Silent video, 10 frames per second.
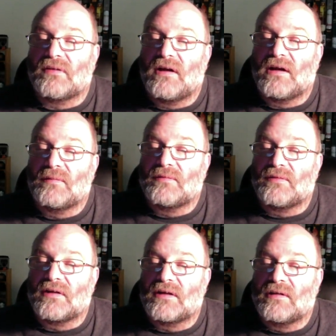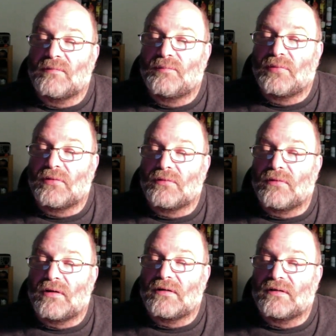I am drinking Bull
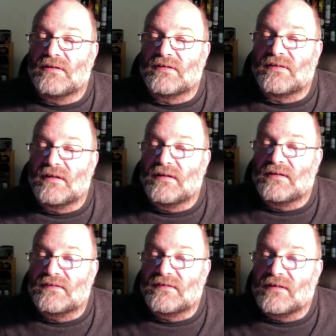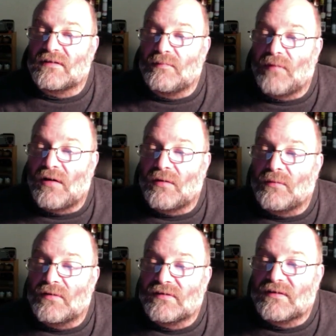Run Distilling single malt
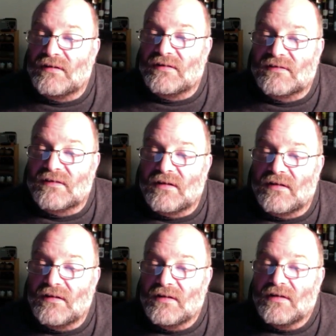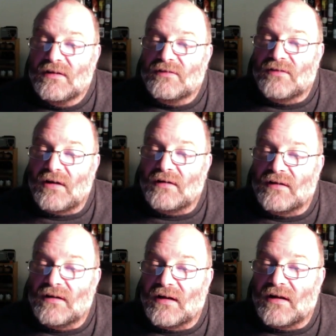whiskey, still trying to
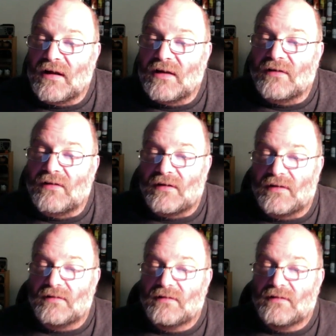get a handle on it.